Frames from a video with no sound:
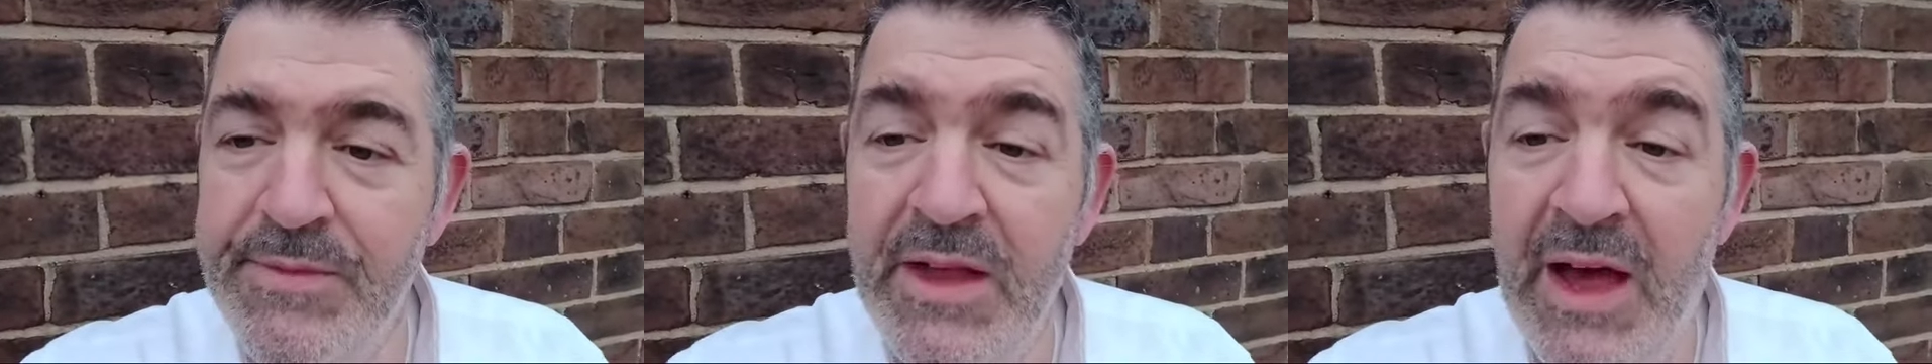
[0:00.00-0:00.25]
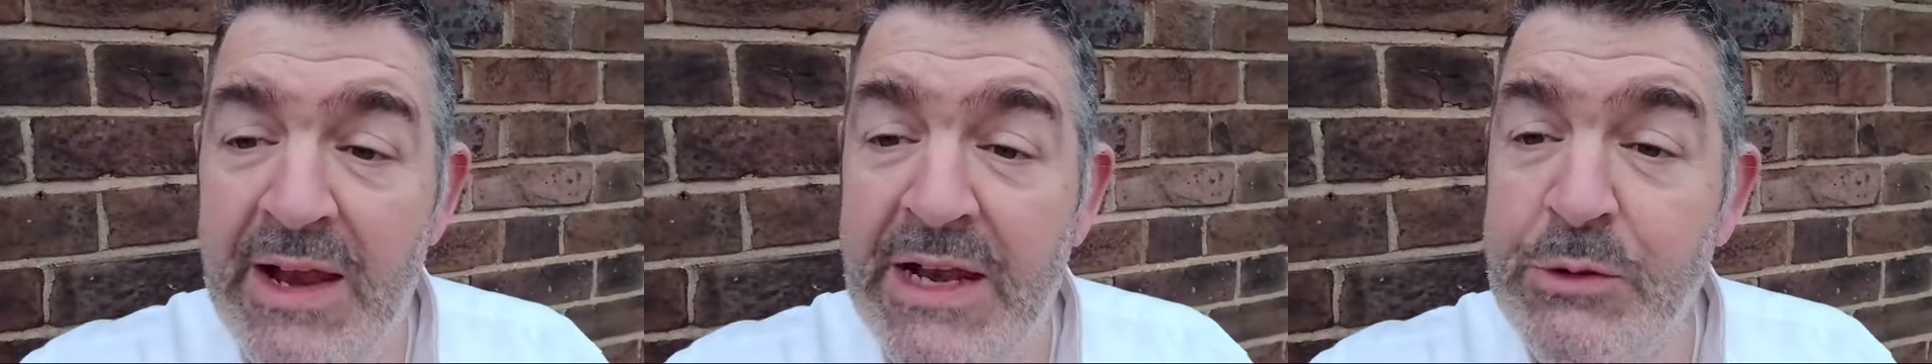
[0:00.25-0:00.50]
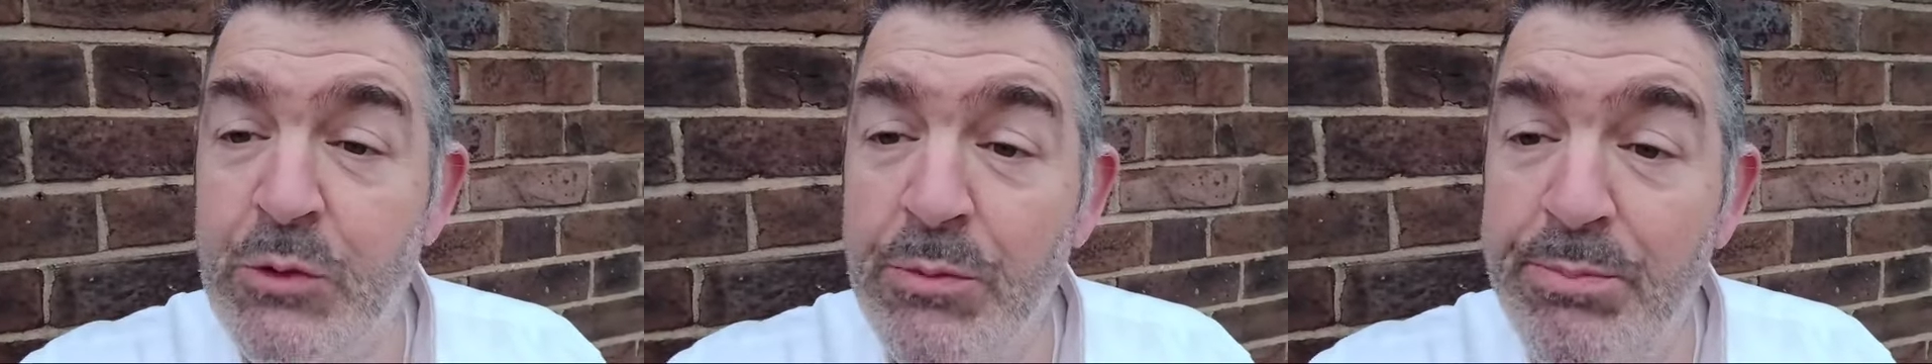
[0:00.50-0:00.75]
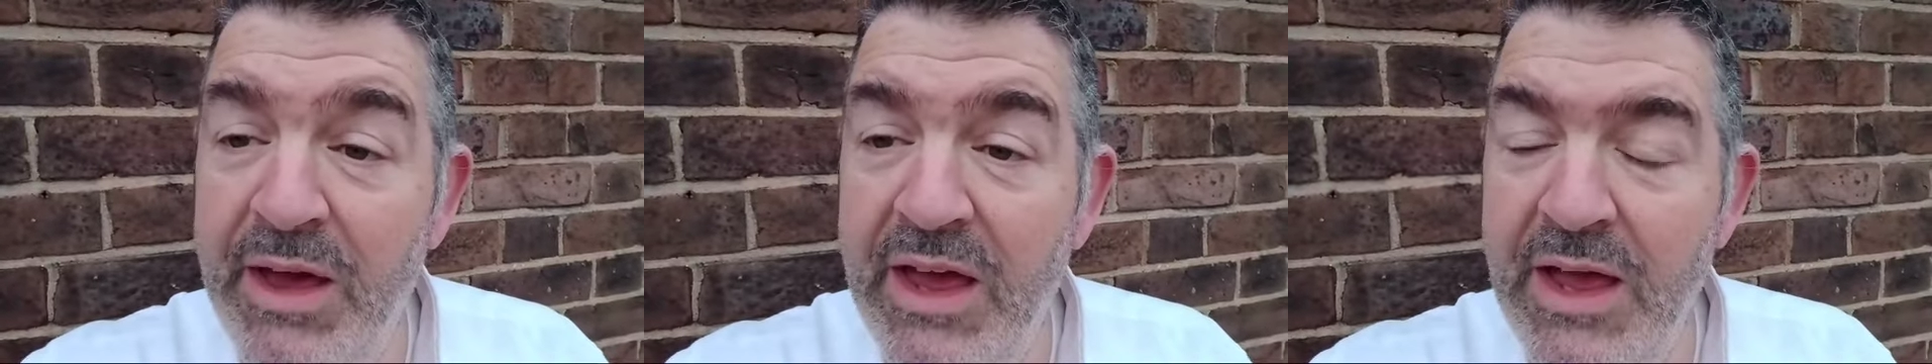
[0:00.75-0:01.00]
and it will
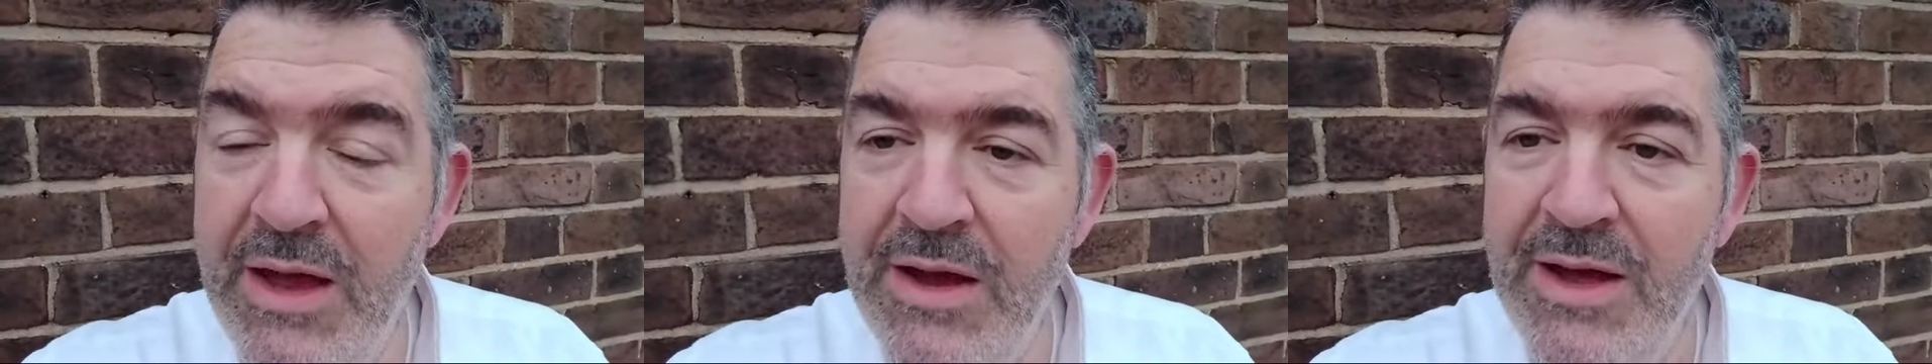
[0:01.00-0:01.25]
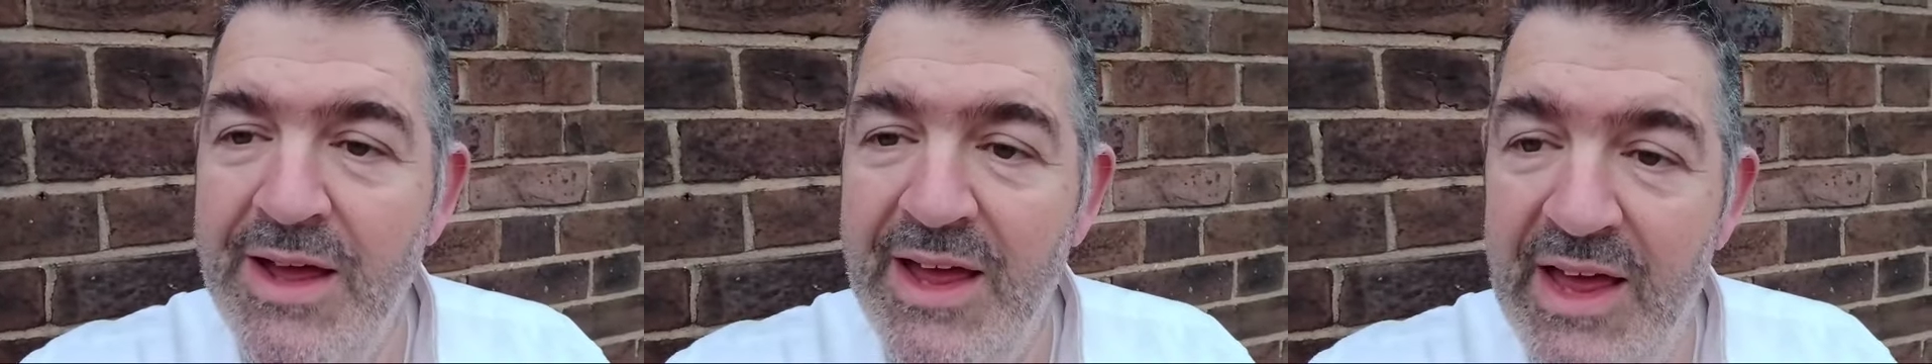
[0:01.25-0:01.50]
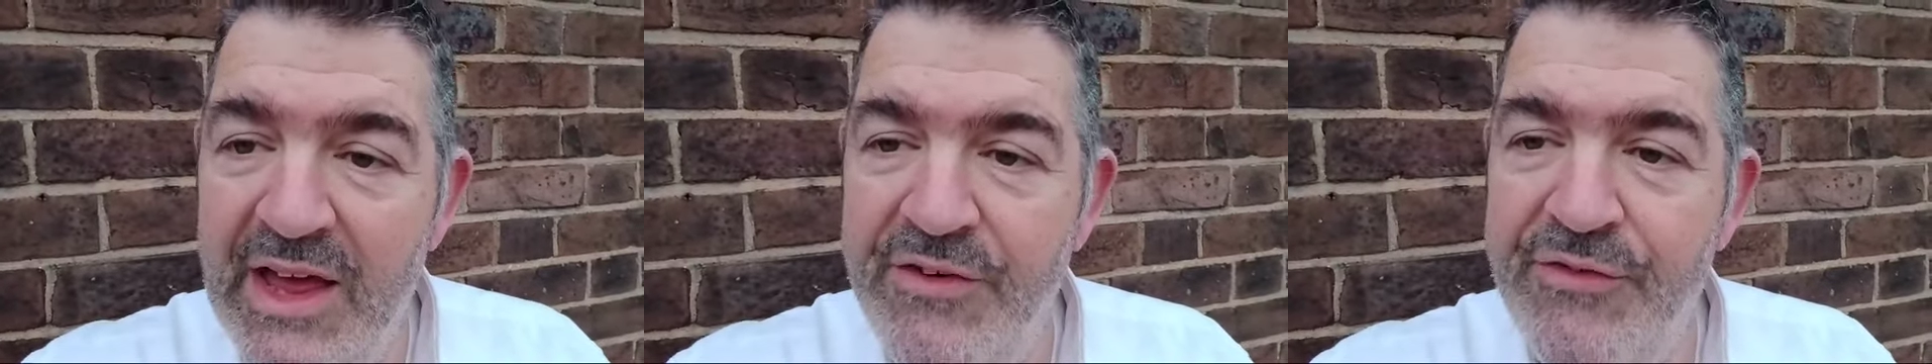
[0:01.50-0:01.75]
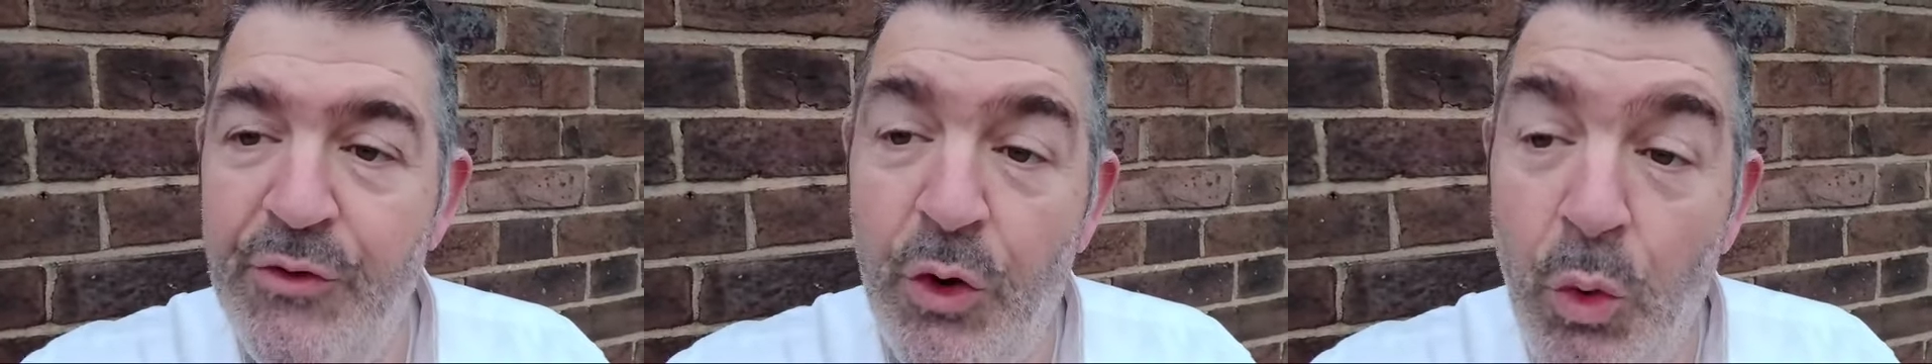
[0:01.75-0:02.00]
be if
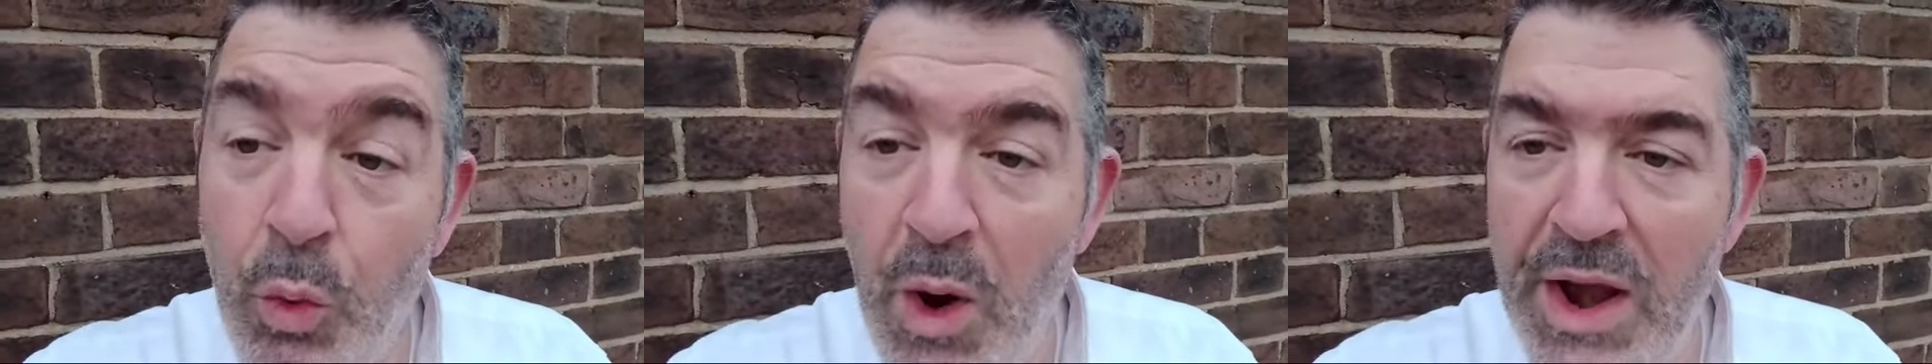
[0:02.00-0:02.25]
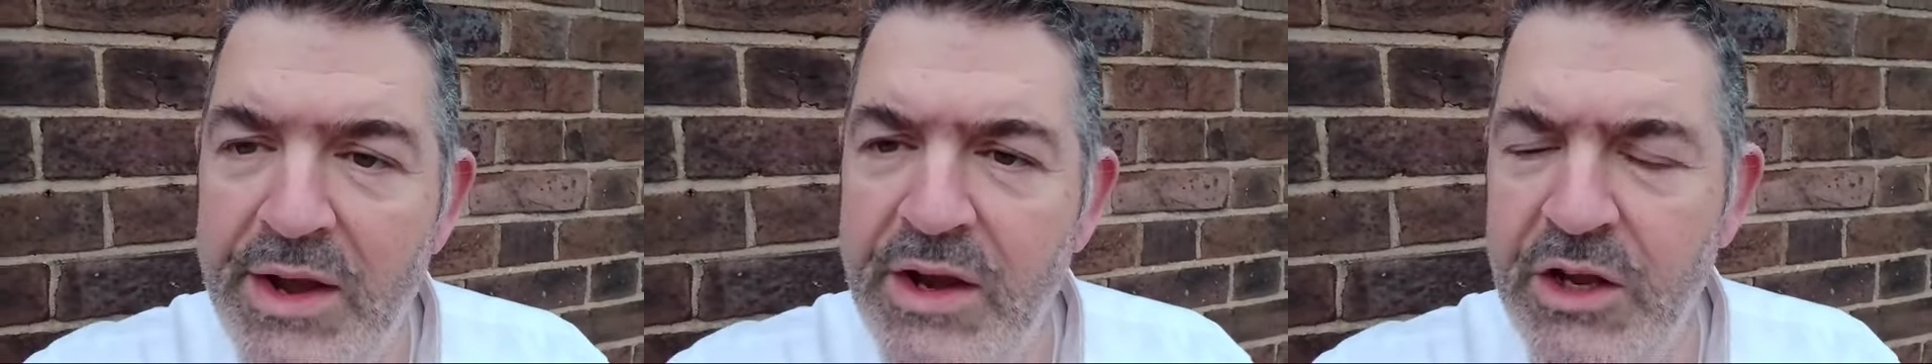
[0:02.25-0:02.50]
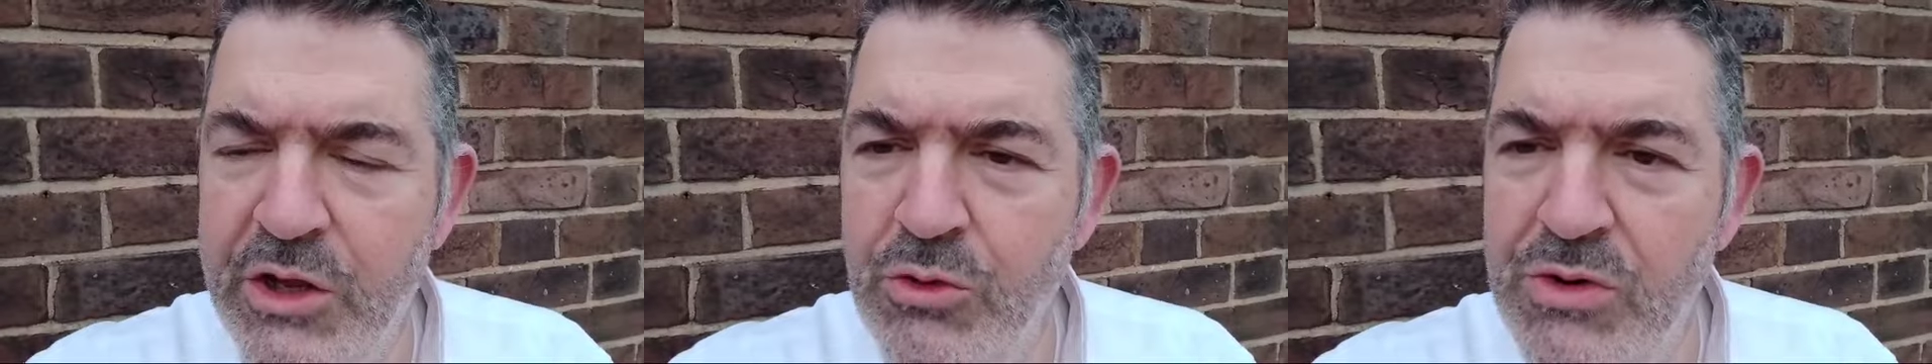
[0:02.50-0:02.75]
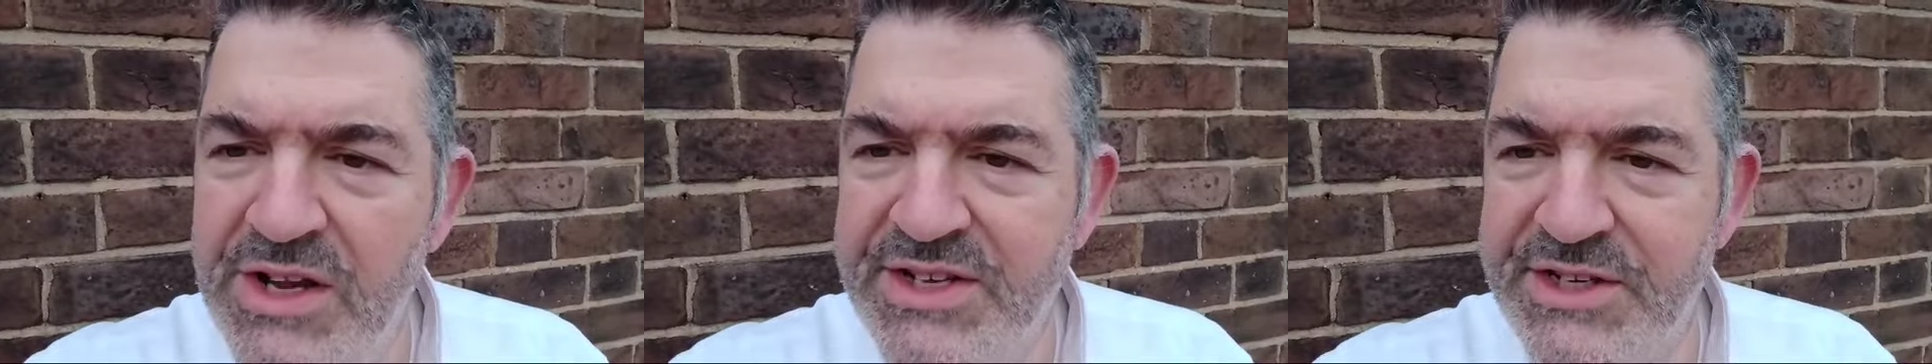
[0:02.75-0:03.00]
or when you
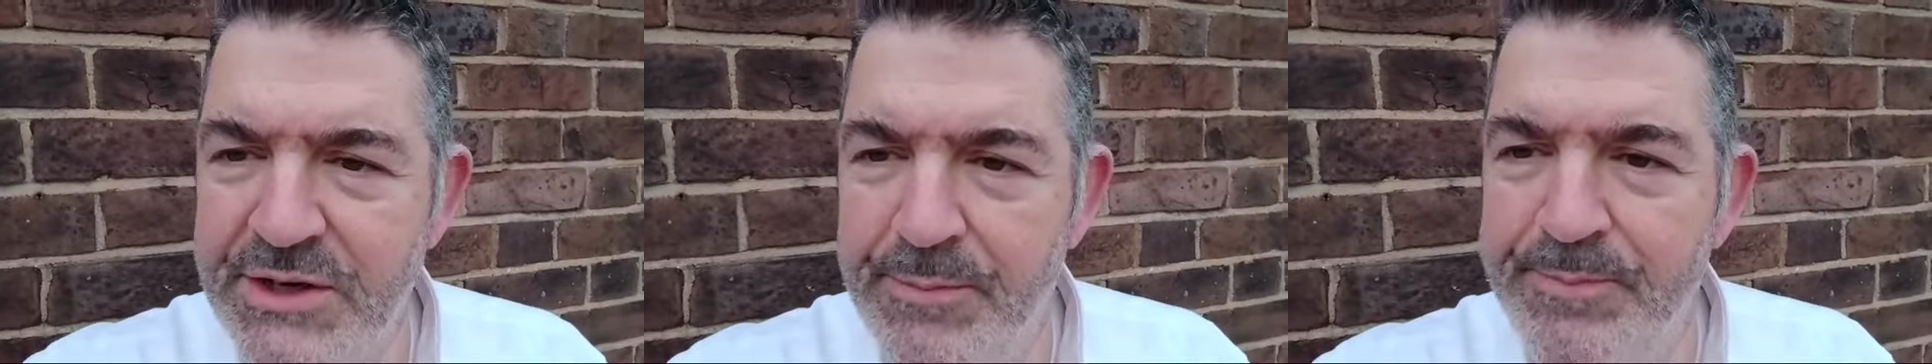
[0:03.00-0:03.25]
listen.